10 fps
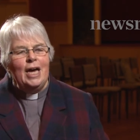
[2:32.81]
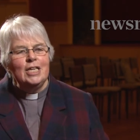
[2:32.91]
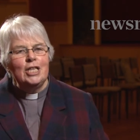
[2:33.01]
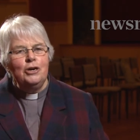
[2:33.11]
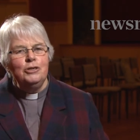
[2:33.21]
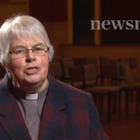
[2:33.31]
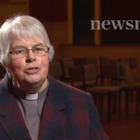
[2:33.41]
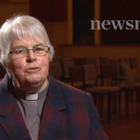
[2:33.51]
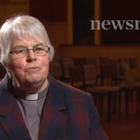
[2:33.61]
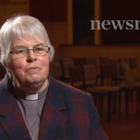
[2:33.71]
And
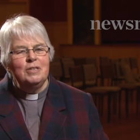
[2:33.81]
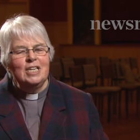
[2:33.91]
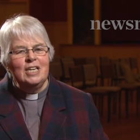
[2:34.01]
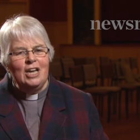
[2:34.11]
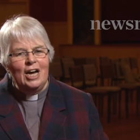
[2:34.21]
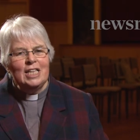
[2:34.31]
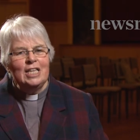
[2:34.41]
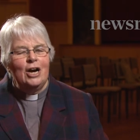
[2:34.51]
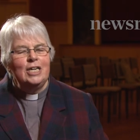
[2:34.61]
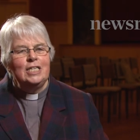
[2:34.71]
those who didn't
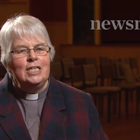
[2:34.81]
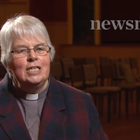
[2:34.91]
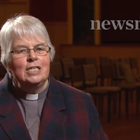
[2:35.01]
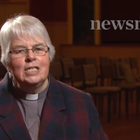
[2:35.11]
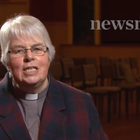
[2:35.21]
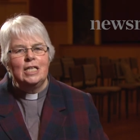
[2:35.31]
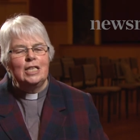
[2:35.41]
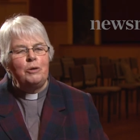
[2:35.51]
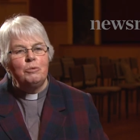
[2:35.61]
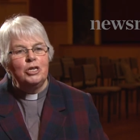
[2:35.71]
like the idea said
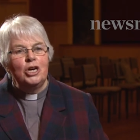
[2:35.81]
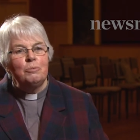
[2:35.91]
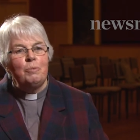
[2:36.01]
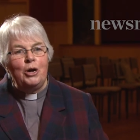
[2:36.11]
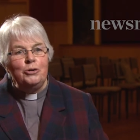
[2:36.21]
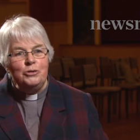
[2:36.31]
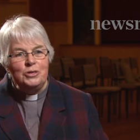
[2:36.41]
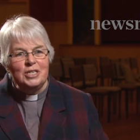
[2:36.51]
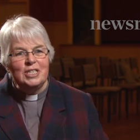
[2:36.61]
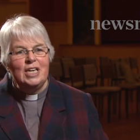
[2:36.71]
that they would not
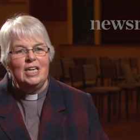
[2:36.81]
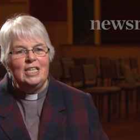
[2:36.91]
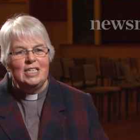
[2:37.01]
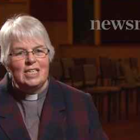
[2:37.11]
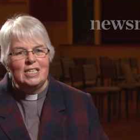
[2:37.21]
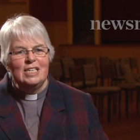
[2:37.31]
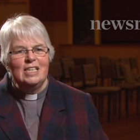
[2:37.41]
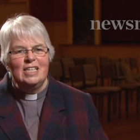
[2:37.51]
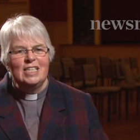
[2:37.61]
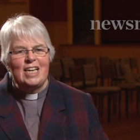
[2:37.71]
oppose any
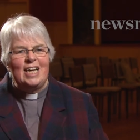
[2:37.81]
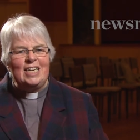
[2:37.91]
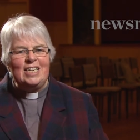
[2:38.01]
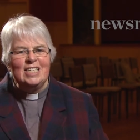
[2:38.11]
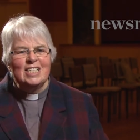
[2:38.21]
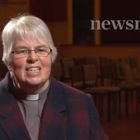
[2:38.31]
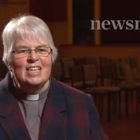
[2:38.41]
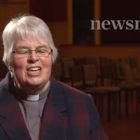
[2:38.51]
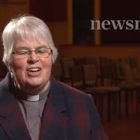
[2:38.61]
studies.